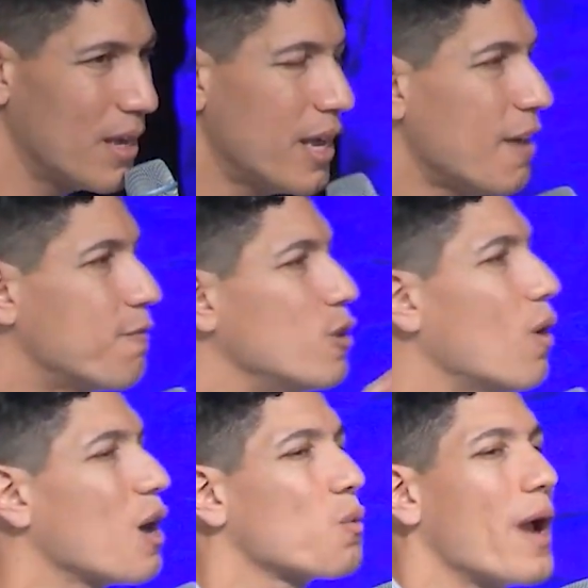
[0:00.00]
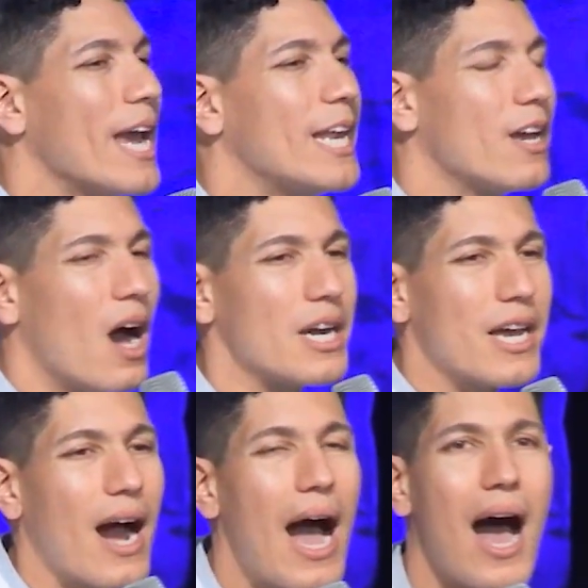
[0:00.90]
If you are waiting on
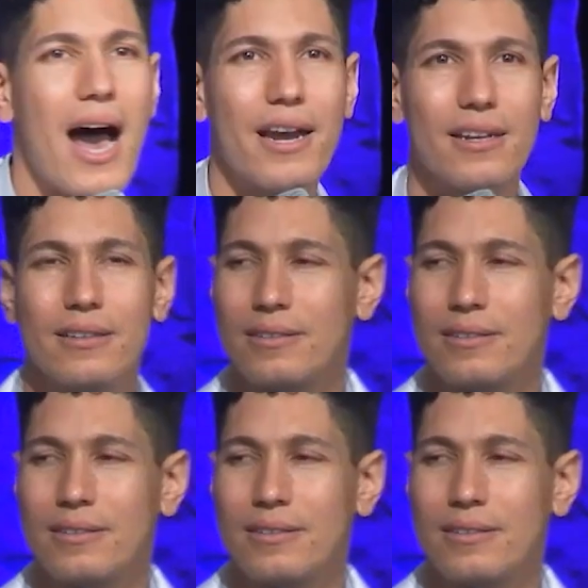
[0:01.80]
God,